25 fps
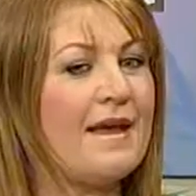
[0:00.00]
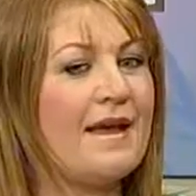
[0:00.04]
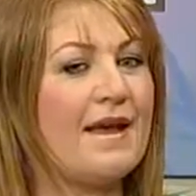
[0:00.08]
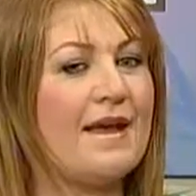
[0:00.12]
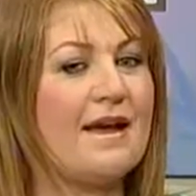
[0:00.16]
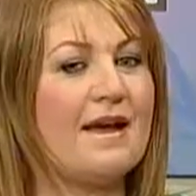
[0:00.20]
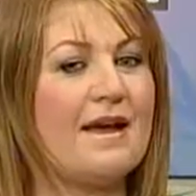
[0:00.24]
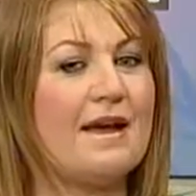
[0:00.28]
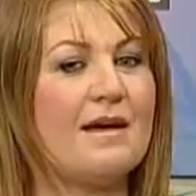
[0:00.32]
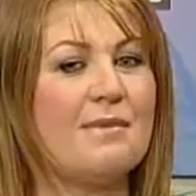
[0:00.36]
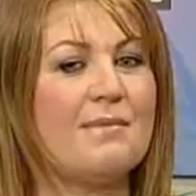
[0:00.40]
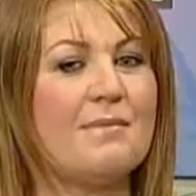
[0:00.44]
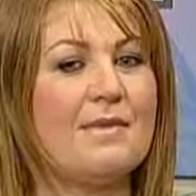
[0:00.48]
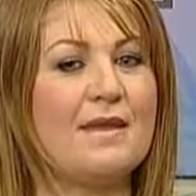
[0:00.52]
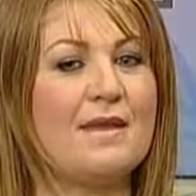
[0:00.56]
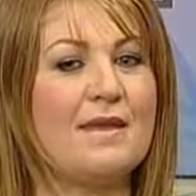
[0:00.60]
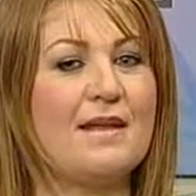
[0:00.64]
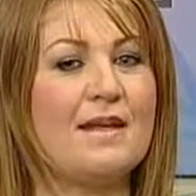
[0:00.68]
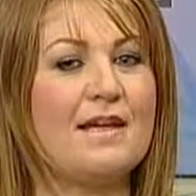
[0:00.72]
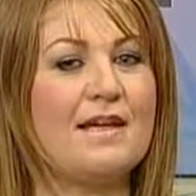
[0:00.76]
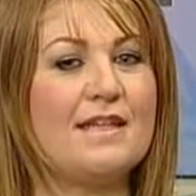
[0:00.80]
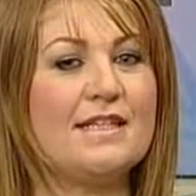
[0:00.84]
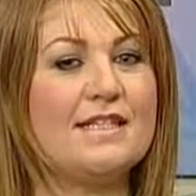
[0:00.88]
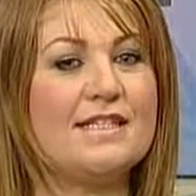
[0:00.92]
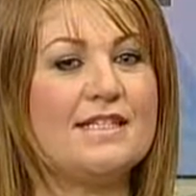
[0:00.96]
Um,
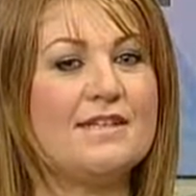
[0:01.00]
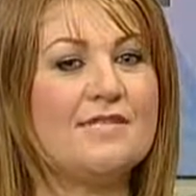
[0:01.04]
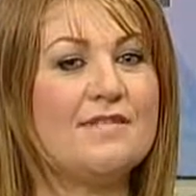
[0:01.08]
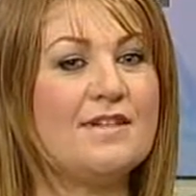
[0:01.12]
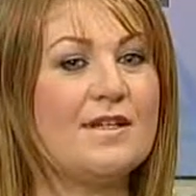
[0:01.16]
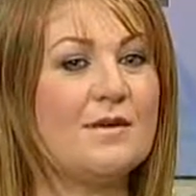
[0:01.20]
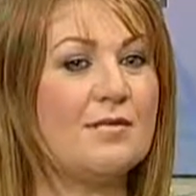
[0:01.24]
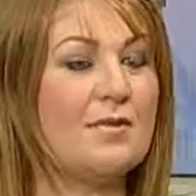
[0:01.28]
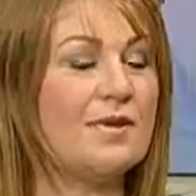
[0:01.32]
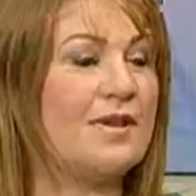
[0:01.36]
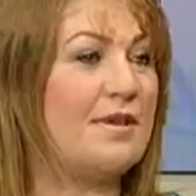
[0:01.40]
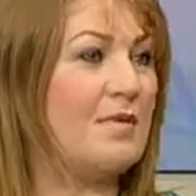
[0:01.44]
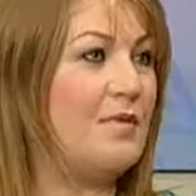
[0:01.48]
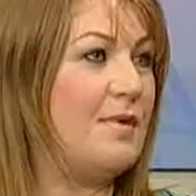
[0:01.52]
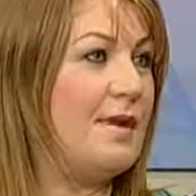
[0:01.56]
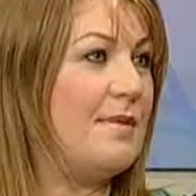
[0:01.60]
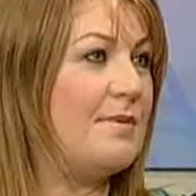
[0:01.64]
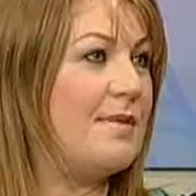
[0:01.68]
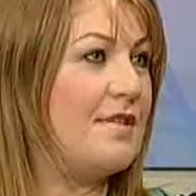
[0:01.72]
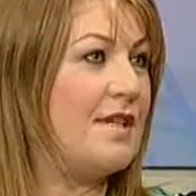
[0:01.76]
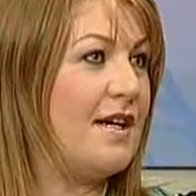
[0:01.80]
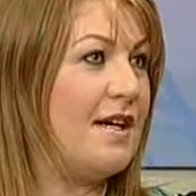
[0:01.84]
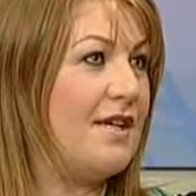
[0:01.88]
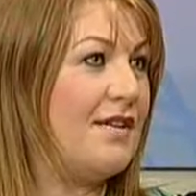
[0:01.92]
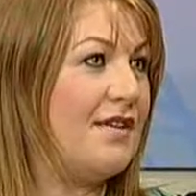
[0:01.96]
definitely with the
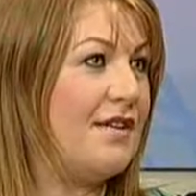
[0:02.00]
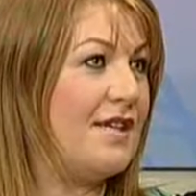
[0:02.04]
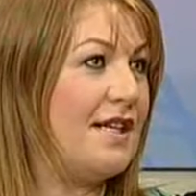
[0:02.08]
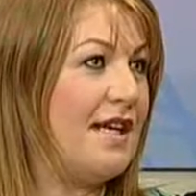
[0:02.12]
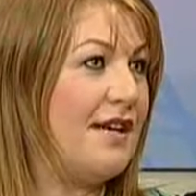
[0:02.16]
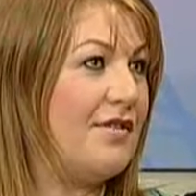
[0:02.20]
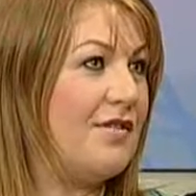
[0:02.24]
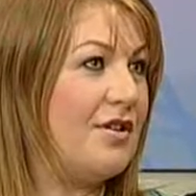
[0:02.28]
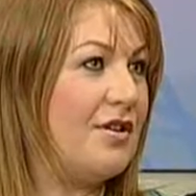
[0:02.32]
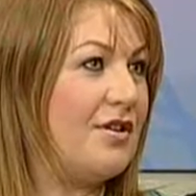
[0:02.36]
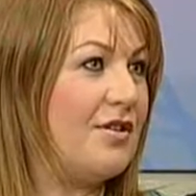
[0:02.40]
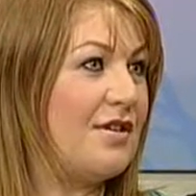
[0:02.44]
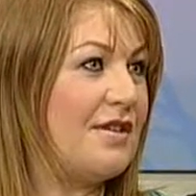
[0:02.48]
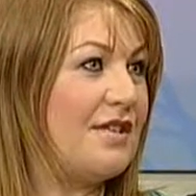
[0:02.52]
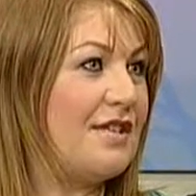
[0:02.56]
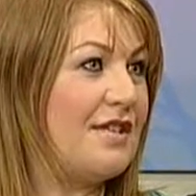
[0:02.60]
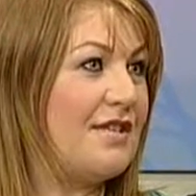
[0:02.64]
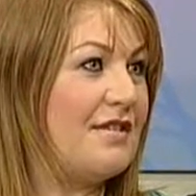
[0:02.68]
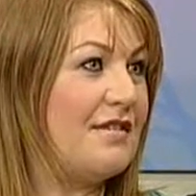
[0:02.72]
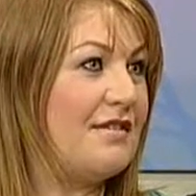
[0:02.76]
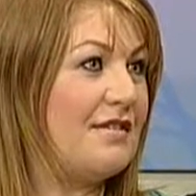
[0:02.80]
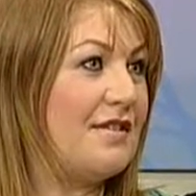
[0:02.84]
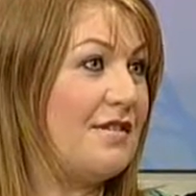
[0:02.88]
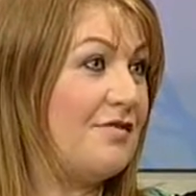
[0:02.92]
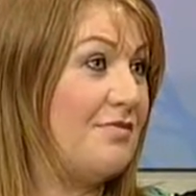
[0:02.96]
website, you can have a look at
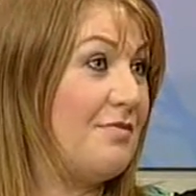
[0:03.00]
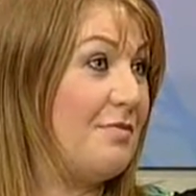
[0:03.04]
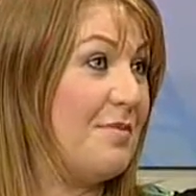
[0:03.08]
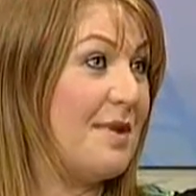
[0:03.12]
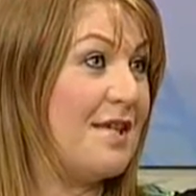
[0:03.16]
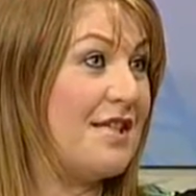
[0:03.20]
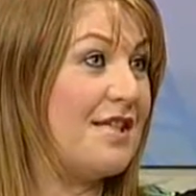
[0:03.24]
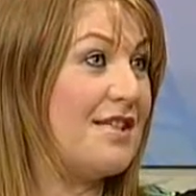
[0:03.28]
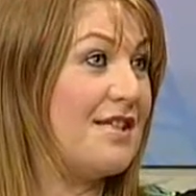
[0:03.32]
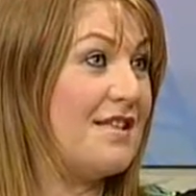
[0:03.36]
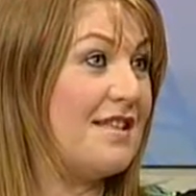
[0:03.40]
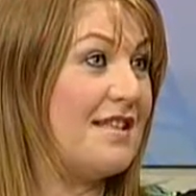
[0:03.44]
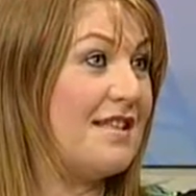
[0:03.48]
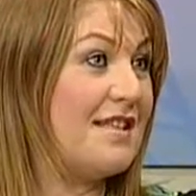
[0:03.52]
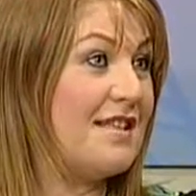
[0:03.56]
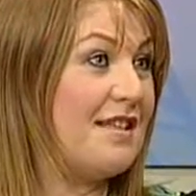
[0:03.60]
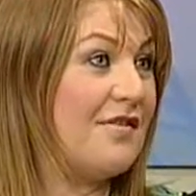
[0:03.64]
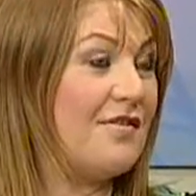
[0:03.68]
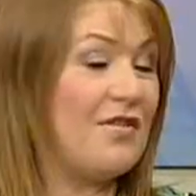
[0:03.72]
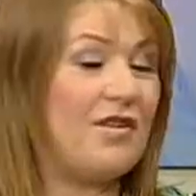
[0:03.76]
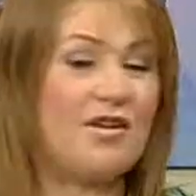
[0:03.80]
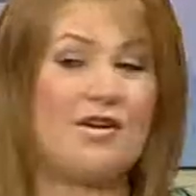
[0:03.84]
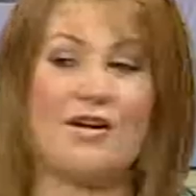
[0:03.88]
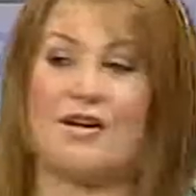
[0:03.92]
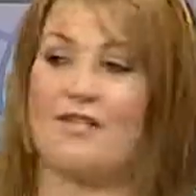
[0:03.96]
different pictures that they've
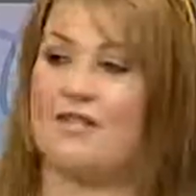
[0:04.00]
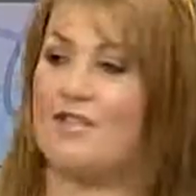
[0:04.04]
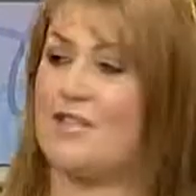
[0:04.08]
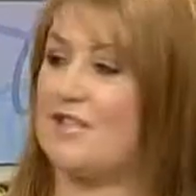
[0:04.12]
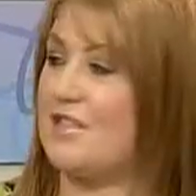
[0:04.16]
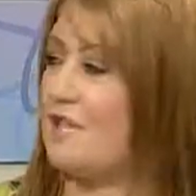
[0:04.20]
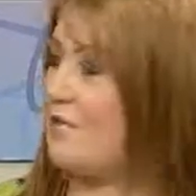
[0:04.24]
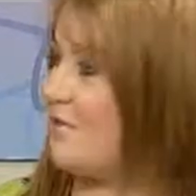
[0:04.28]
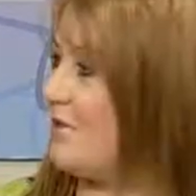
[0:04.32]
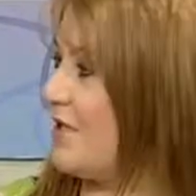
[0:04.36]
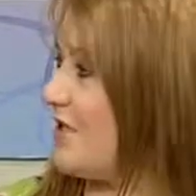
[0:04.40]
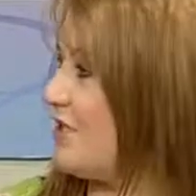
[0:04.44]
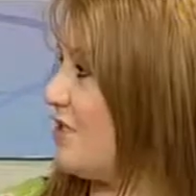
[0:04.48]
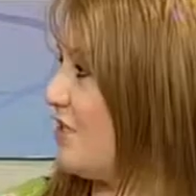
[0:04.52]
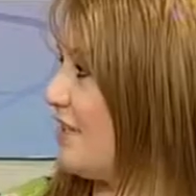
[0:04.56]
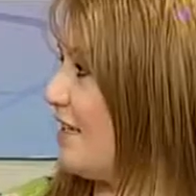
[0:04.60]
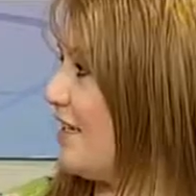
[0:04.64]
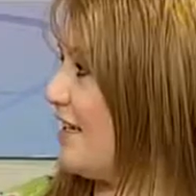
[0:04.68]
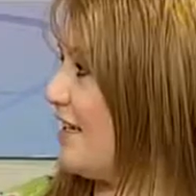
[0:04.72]
got. I've got some pictures